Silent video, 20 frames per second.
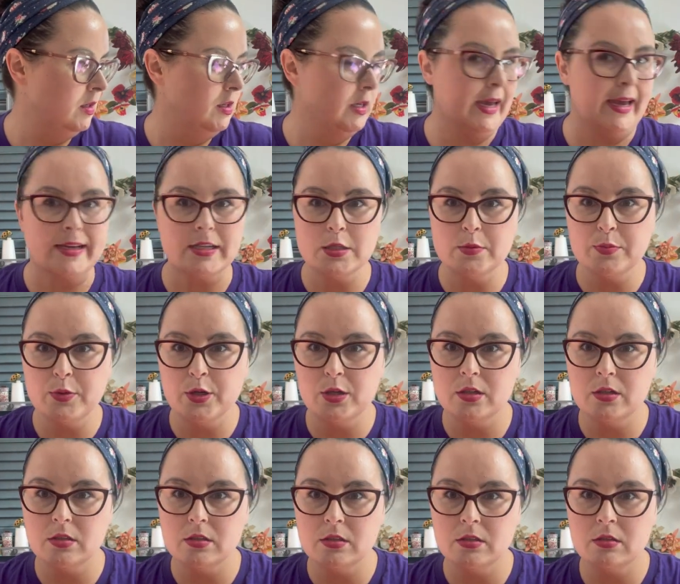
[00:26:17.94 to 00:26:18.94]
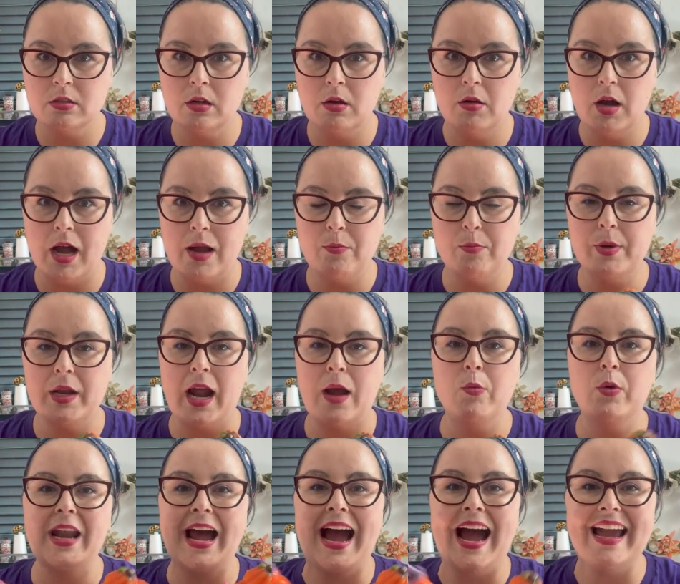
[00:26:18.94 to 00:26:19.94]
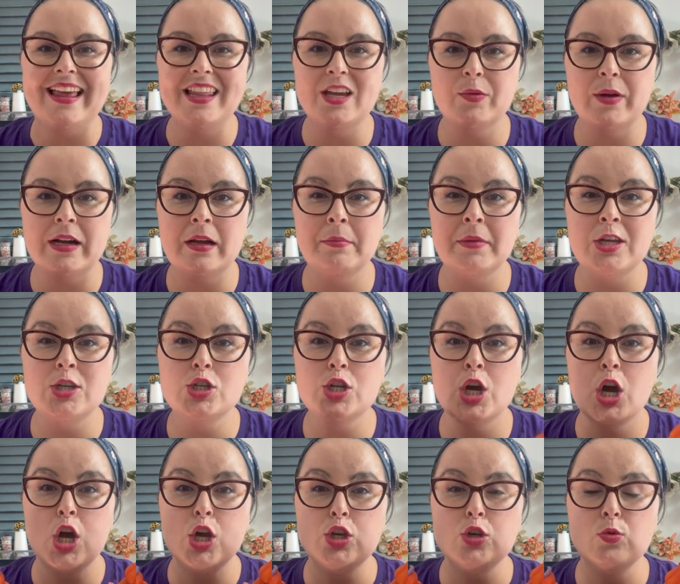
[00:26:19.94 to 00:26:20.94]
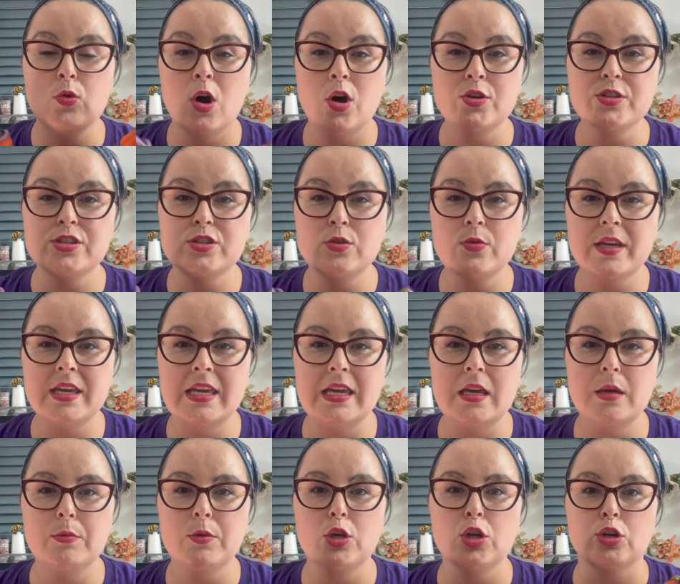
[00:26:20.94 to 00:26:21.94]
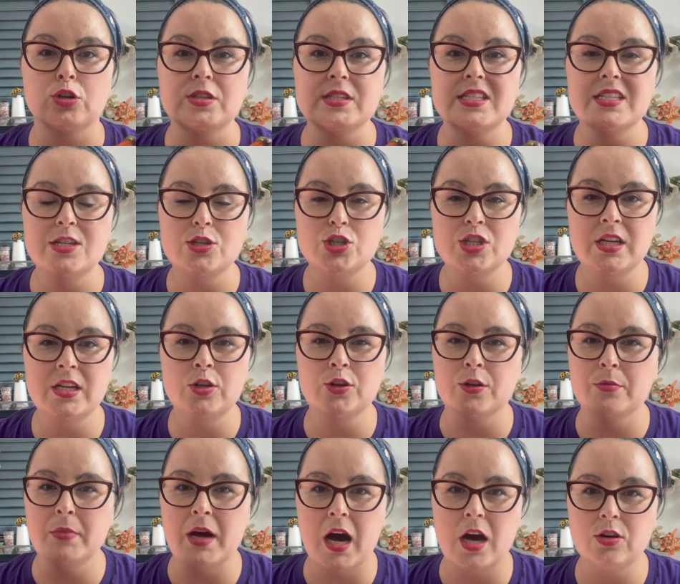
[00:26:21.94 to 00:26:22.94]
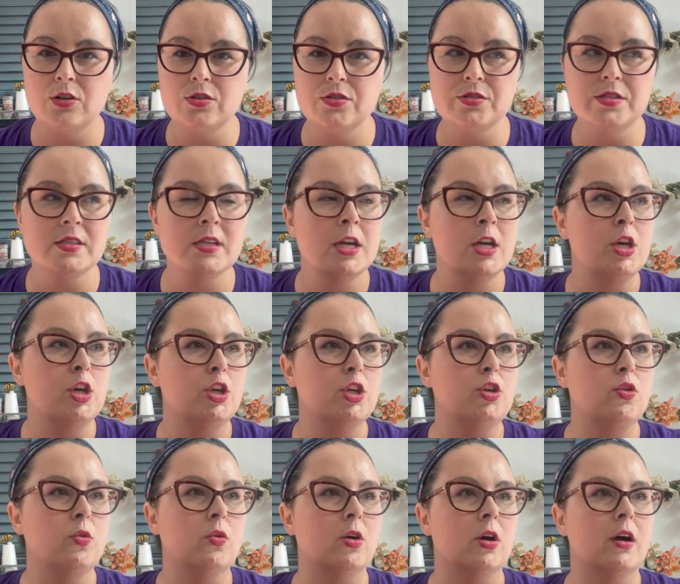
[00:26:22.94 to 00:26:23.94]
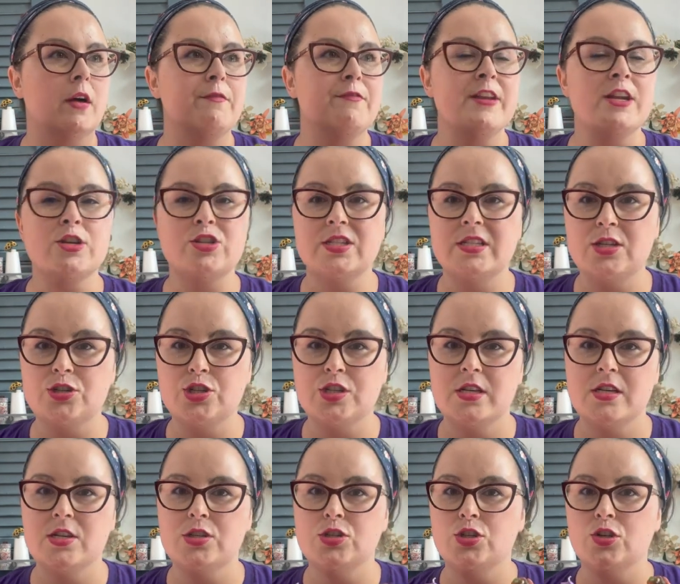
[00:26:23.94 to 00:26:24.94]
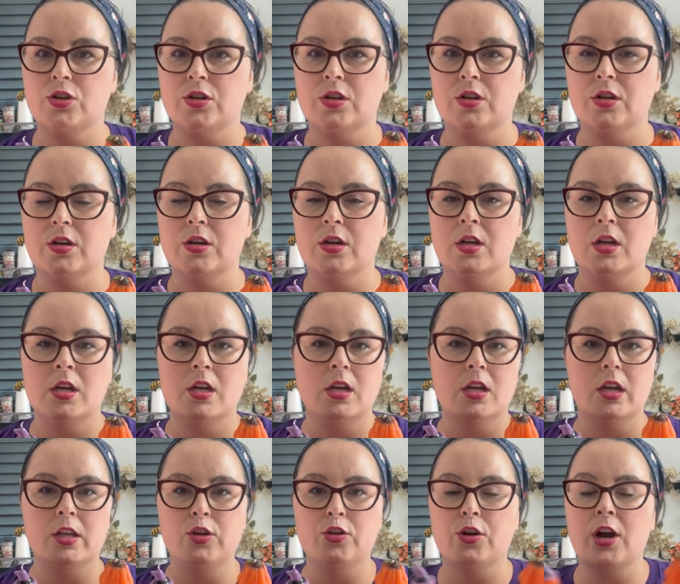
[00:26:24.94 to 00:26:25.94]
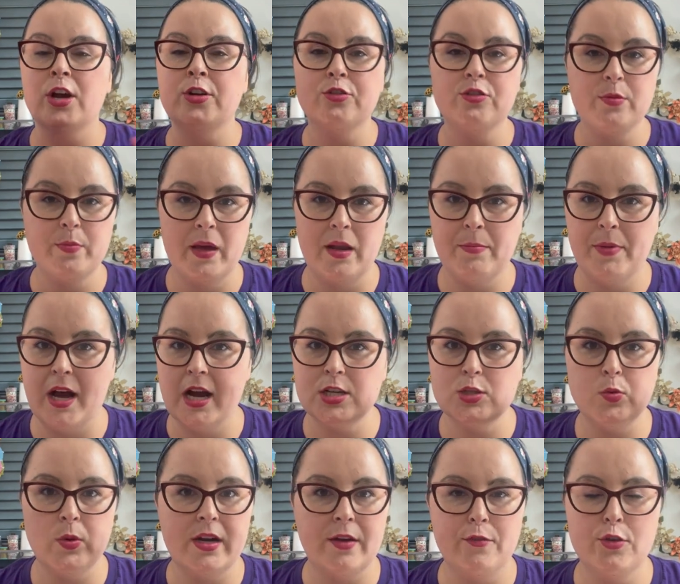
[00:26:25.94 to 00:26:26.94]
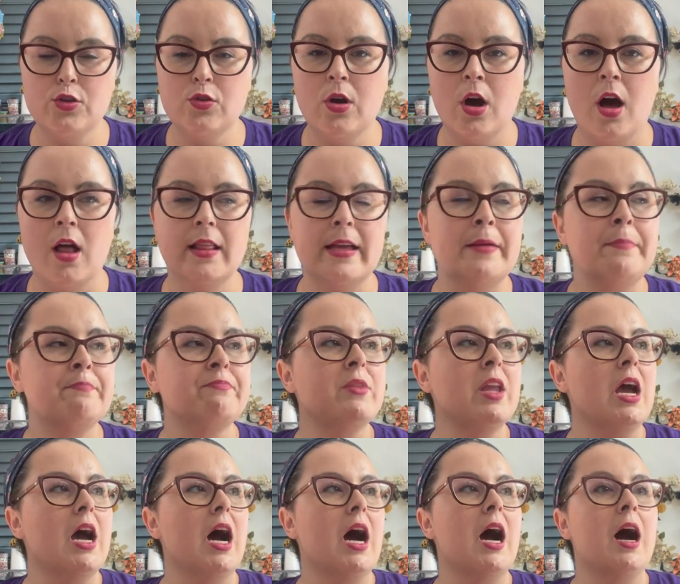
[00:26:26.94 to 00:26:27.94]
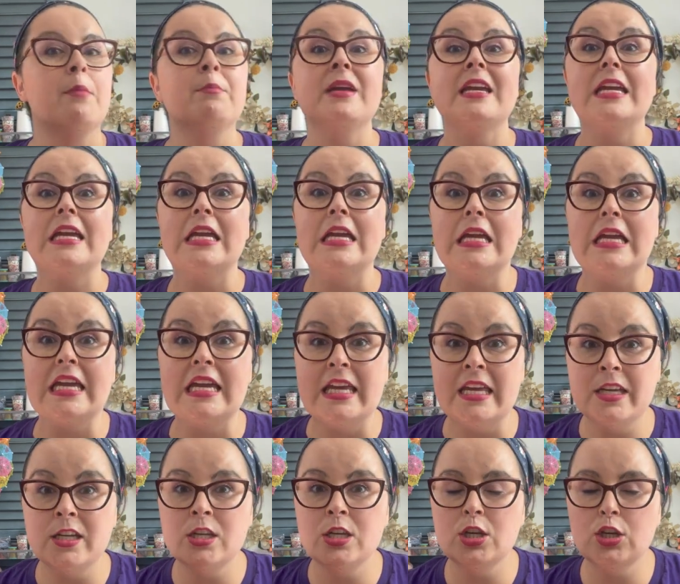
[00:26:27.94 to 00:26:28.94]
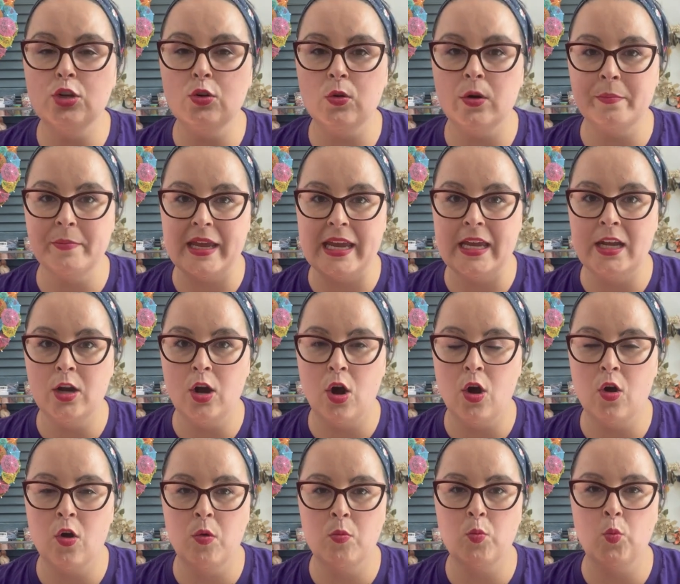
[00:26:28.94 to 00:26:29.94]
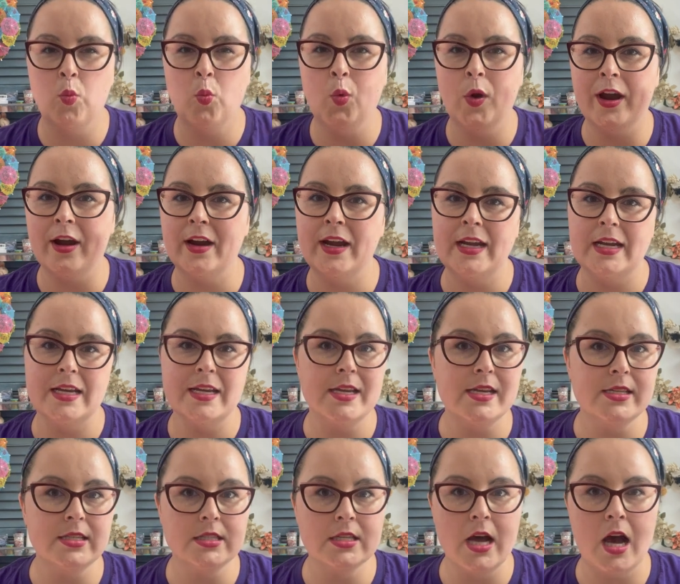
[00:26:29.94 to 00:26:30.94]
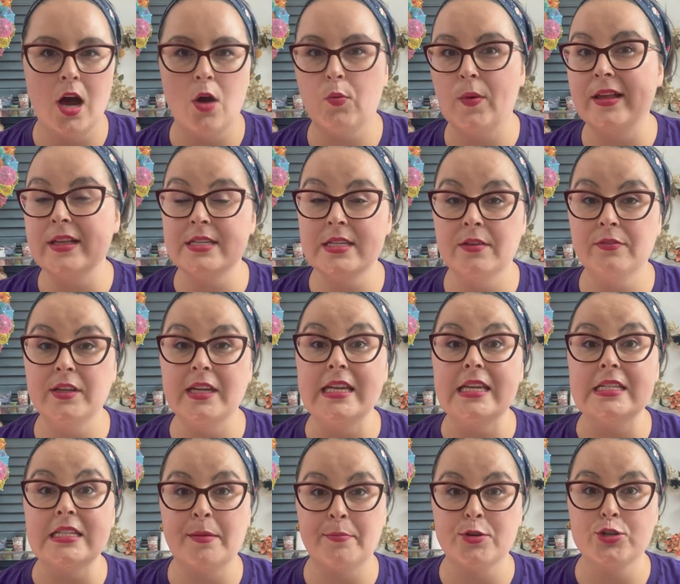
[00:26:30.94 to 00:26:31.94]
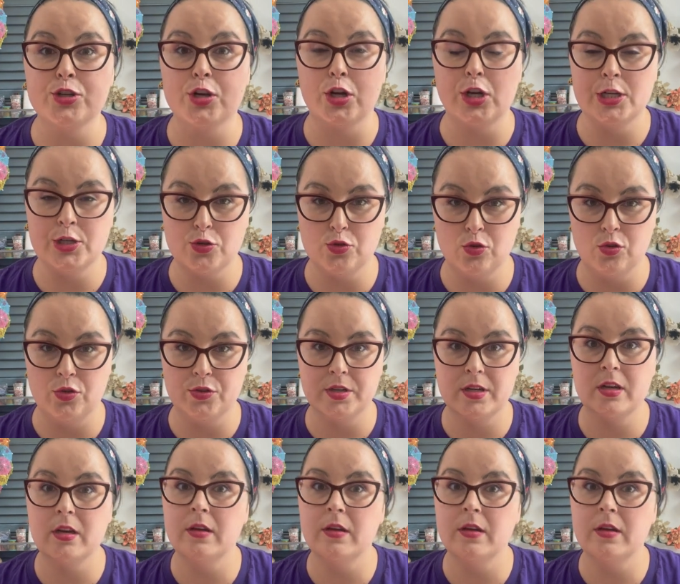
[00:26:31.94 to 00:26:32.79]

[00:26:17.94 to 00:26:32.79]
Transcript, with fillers: expert, I, but I would highly recommend you also keep your stitching, your models, your finished stitches, your your under the bed box, whatever you call it, um, in your main home where it is uh, relatively temperature controlled.